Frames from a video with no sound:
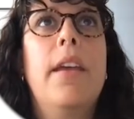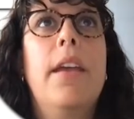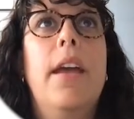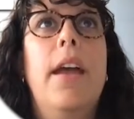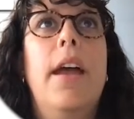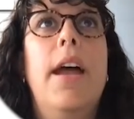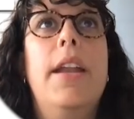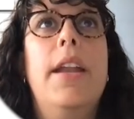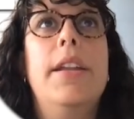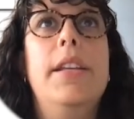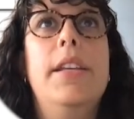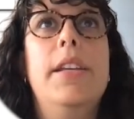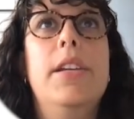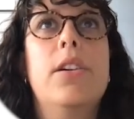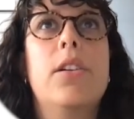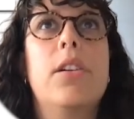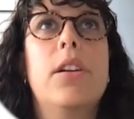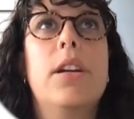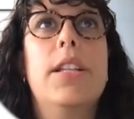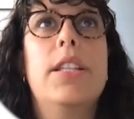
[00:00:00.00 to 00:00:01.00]
And
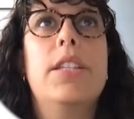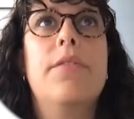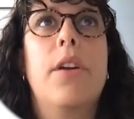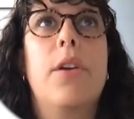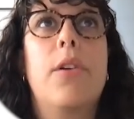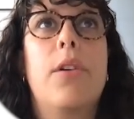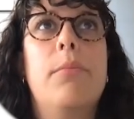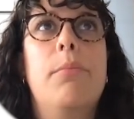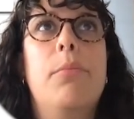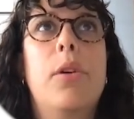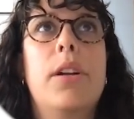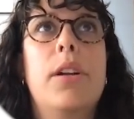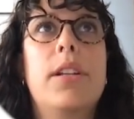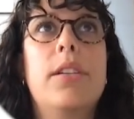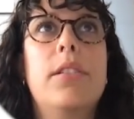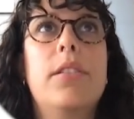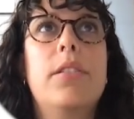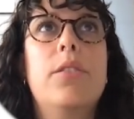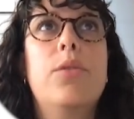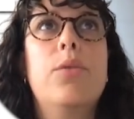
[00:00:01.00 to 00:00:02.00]
here it's very
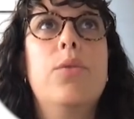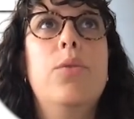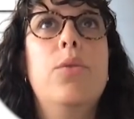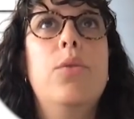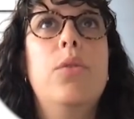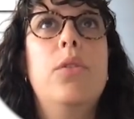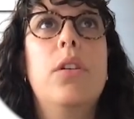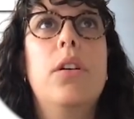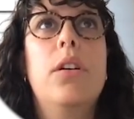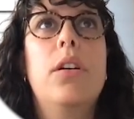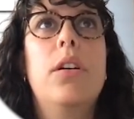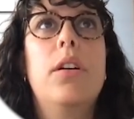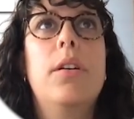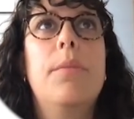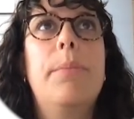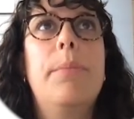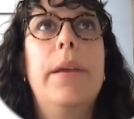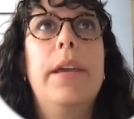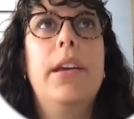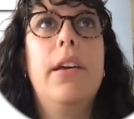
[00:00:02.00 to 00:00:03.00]
important to
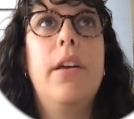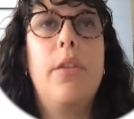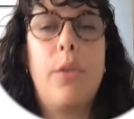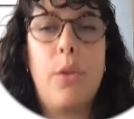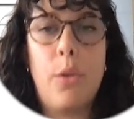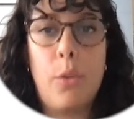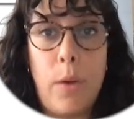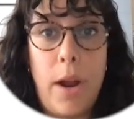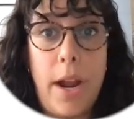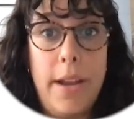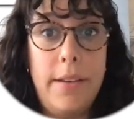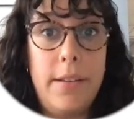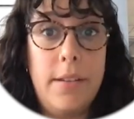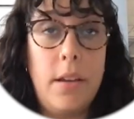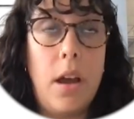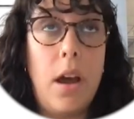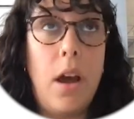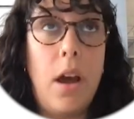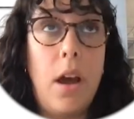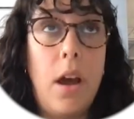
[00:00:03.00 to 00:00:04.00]
pick the right
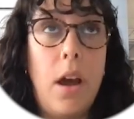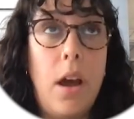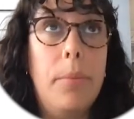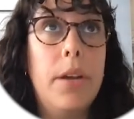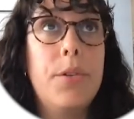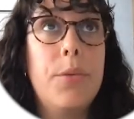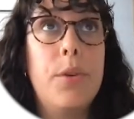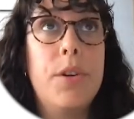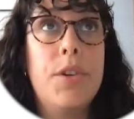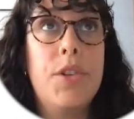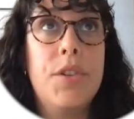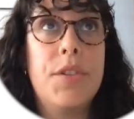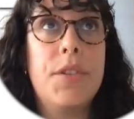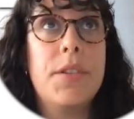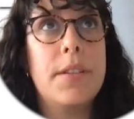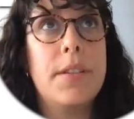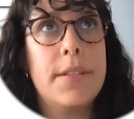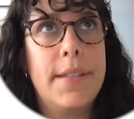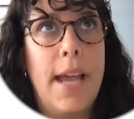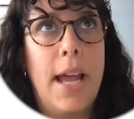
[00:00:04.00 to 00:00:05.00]
upload, which is
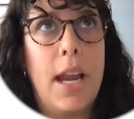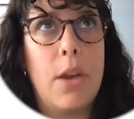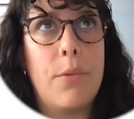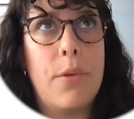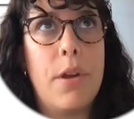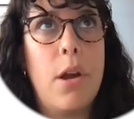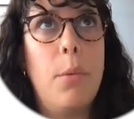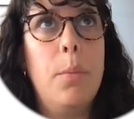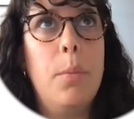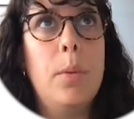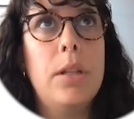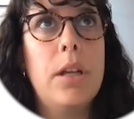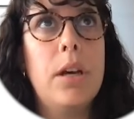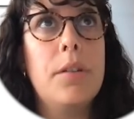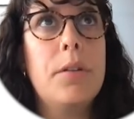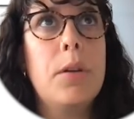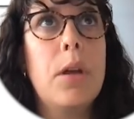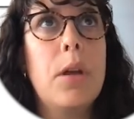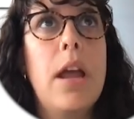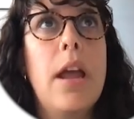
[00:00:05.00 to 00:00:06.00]
salary
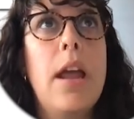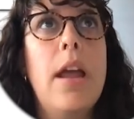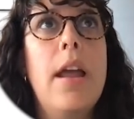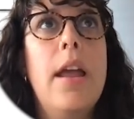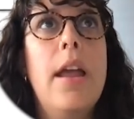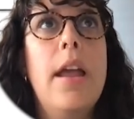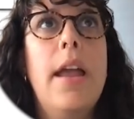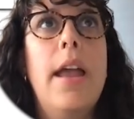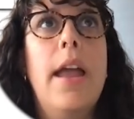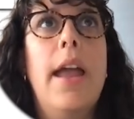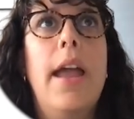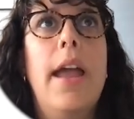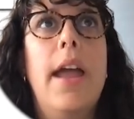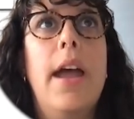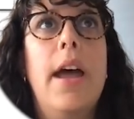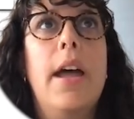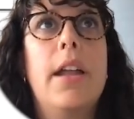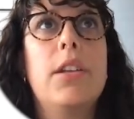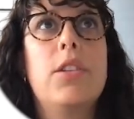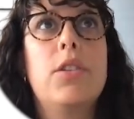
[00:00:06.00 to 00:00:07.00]
upload.
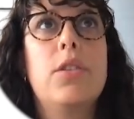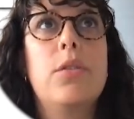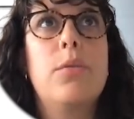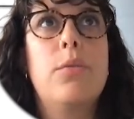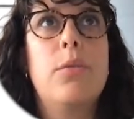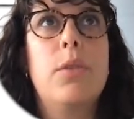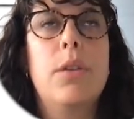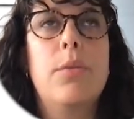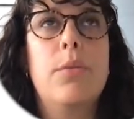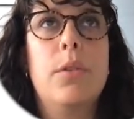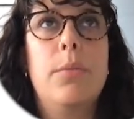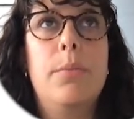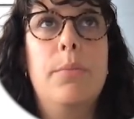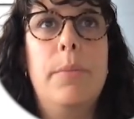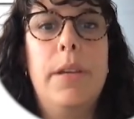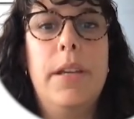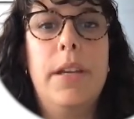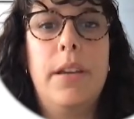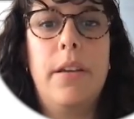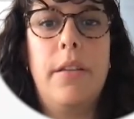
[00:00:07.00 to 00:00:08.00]
And we will
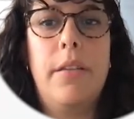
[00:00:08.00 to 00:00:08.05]
pick